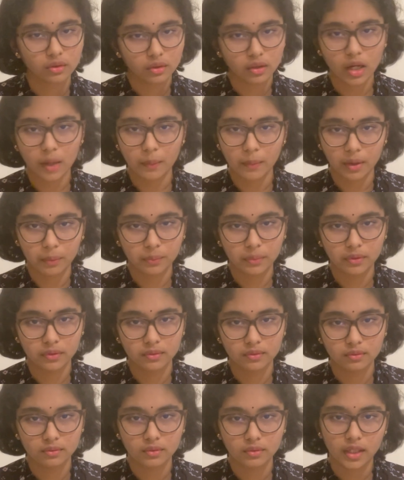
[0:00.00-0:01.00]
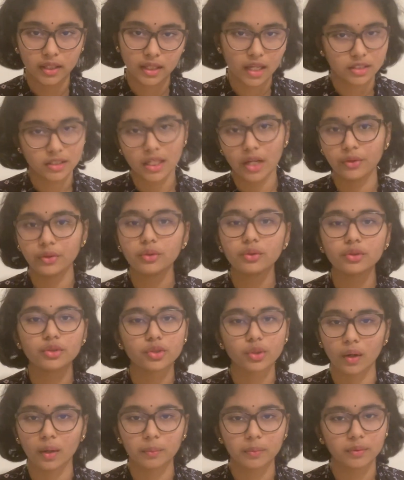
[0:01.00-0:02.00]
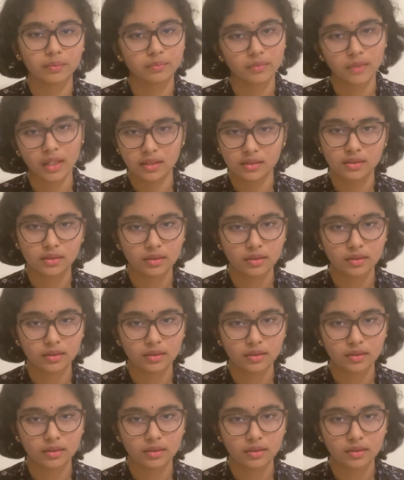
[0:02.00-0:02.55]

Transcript: come up, and that's how you throw up. That's